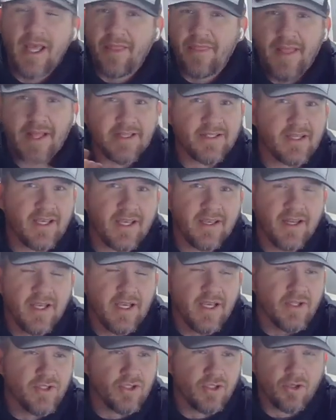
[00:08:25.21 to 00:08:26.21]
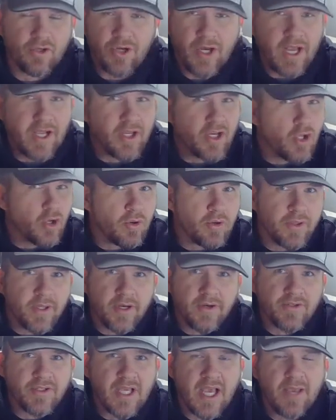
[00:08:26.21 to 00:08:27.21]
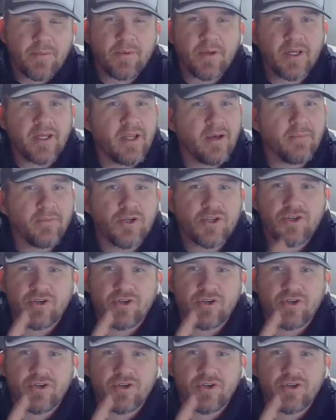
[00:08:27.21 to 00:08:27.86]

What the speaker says: That's it. So you're not going to go in there and type any numbers.